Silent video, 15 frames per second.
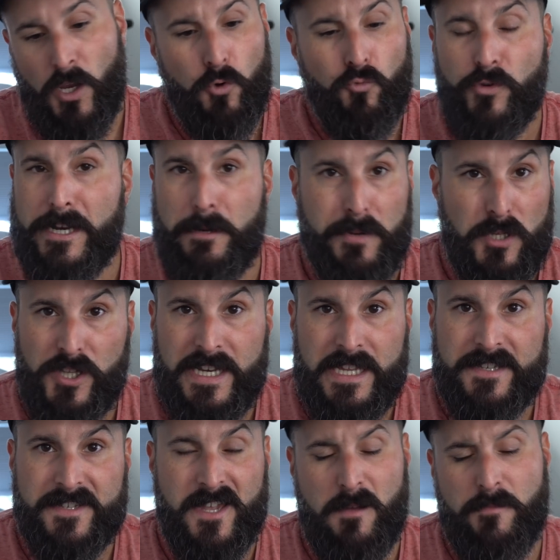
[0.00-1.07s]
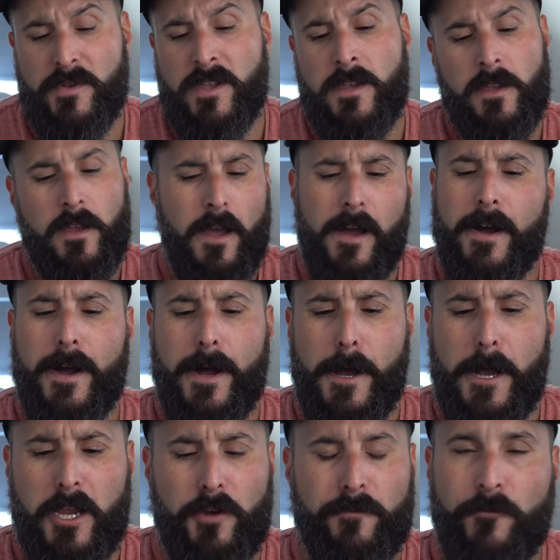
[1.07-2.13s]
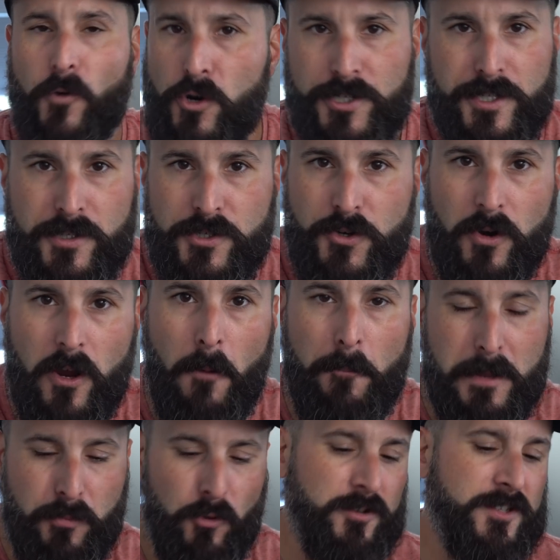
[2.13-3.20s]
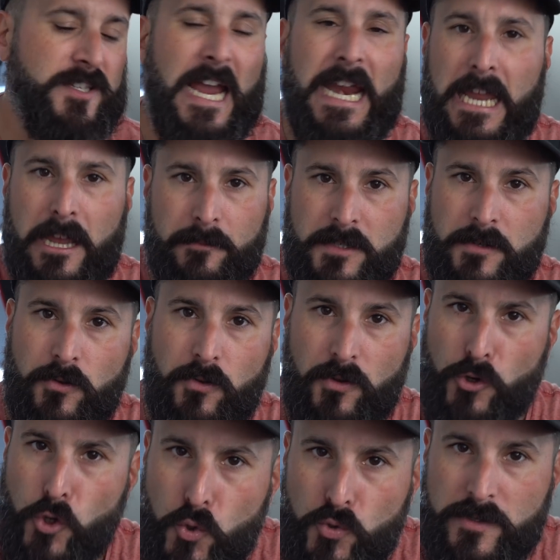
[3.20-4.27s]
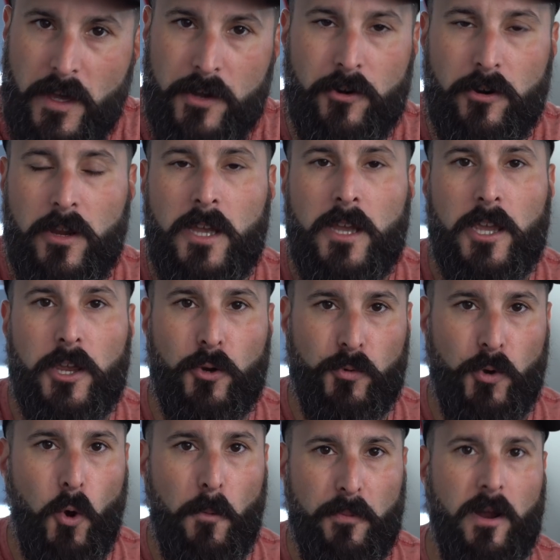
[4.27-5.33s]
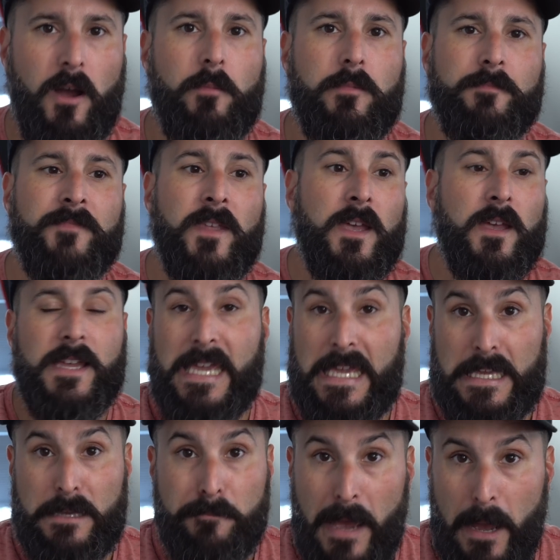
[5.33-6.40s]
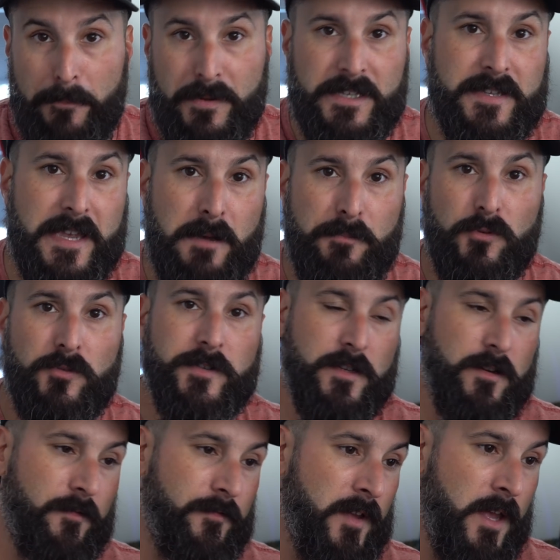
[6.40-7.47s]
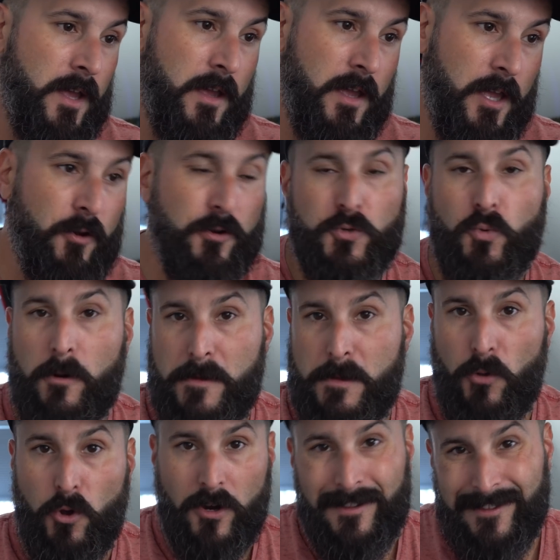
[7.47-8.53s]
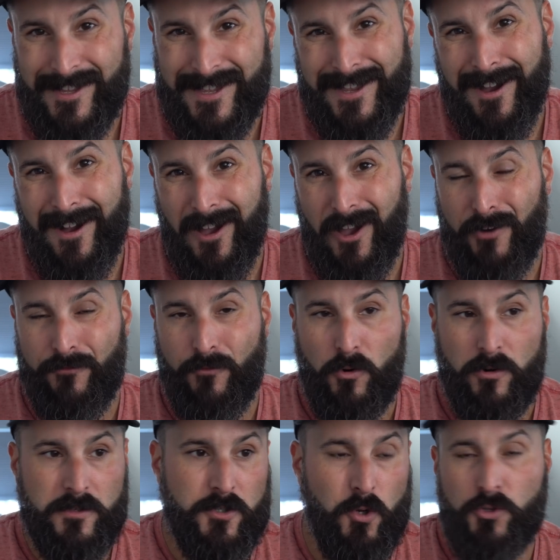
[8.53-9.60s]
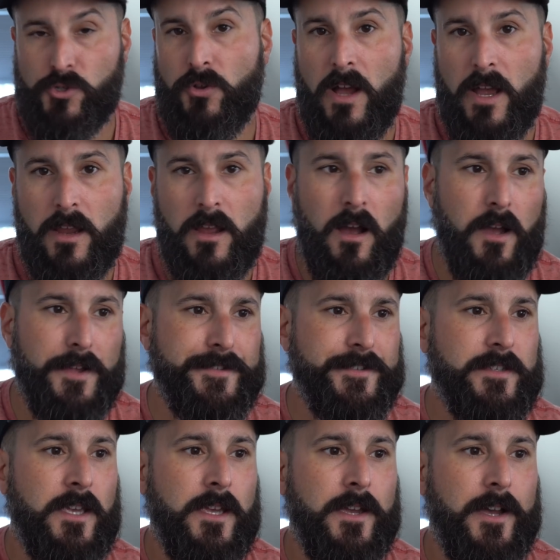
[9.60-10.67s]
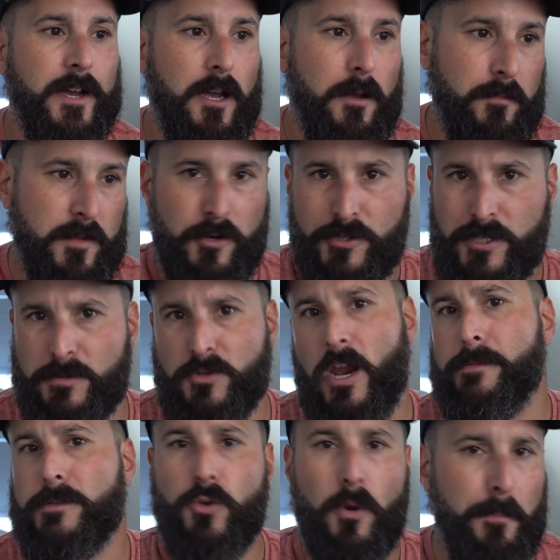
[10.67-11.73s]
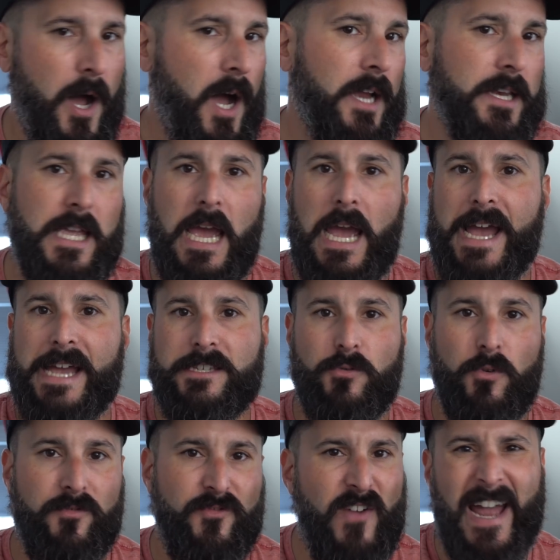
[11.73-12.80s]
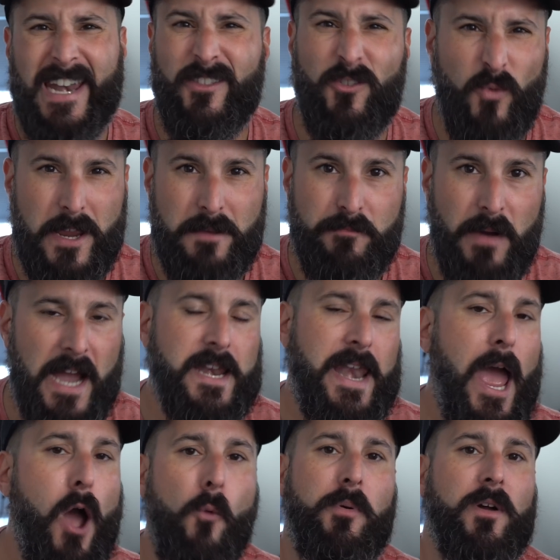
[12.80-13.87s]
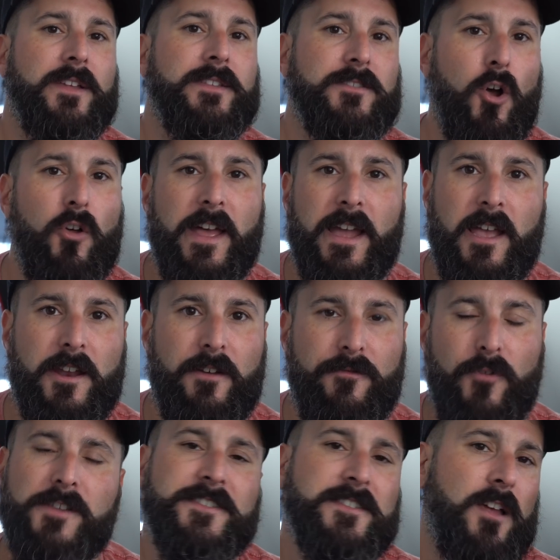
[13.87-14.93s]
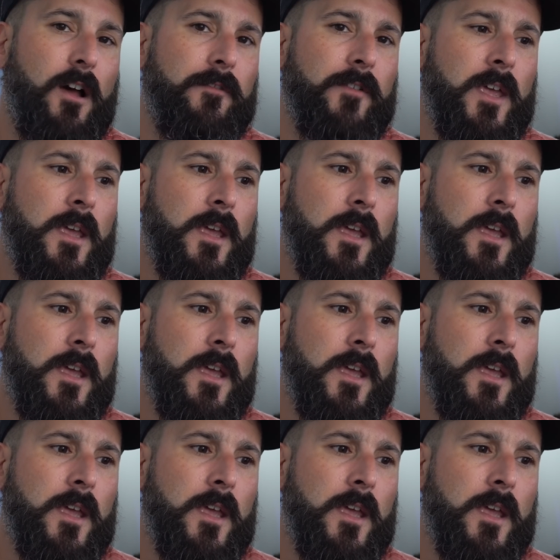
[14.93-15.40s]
readability is up. Conversions are up. People are signing up to the newsletter, no problem. Heat map examples of here's where people are clicking on for social icons, subscribing to a podcast or finding the right buy now buttons, all that kind of fun stuff.